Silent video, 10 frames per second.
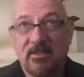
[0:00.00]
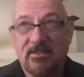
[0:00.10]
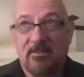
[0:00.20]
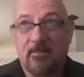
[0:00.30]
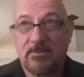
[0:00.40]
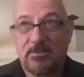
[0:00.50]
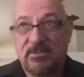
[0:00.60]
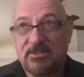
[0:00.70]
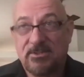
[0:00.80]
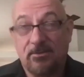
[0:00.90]
Sometimes we
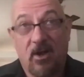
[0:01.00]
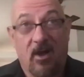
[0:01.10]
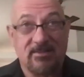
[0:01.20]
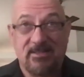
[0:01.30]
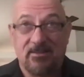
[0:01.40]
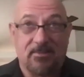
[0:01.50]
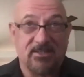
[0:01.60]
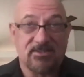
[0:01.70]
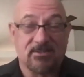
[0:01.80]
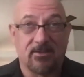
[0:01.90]
just do
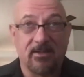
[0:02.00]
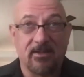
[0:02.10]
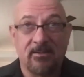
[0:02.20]
content-based learning,